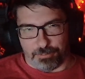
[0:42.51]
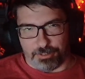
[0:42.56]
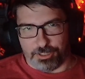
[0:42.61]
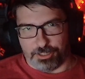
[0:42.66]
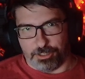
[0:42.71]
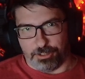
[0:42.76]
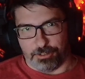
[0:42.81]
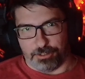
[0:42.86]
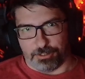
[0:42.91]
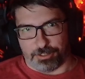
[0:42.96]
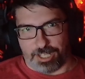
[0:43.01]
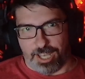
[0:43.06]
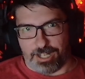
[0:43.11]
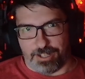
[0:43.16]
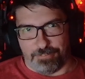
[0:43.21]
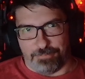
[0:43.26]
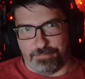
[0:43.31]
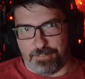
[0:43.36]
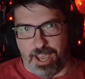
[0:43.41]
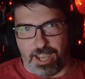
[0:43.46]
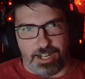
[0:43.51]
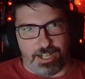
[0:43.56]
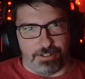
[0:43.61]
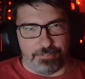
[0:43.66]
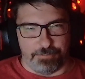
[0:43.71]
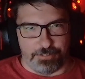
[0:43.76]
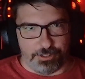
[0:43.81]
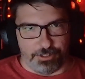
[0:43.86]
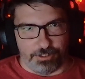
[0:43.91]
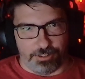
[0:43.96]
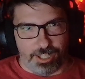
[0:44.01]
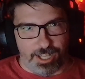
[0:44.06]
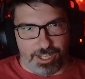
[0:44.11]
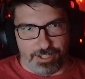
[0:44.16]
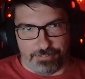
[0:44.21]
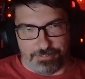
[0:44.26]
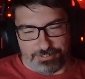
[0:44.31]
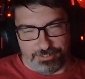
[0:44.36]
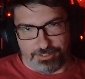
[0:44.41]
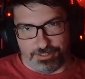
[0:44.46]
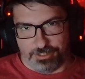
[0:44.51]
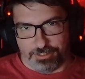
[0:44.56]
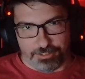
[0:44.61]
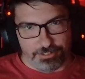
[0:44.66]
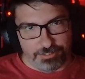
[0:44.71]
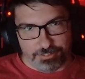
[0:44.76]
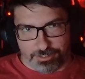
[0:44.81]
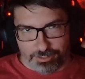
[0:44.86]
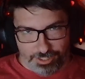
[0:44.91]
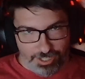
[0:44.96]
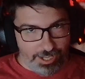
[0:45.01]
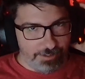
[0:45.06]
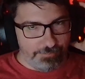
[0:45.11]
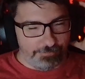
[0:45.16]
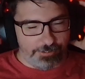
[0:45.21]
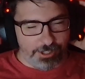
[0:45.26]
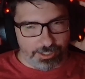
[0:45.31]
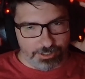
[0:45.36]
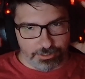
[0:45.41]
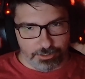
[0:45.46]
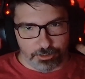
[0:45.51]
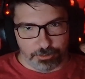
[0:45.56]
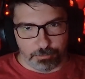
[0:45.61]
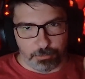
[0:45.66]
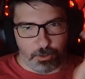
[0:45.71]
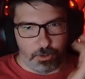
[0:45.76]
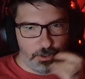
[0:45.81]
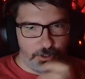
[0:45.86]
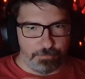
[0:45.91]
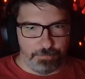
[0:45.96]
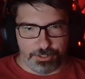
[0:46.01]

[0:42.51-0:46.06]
you're kind of fighting for your life until you can't fight no more.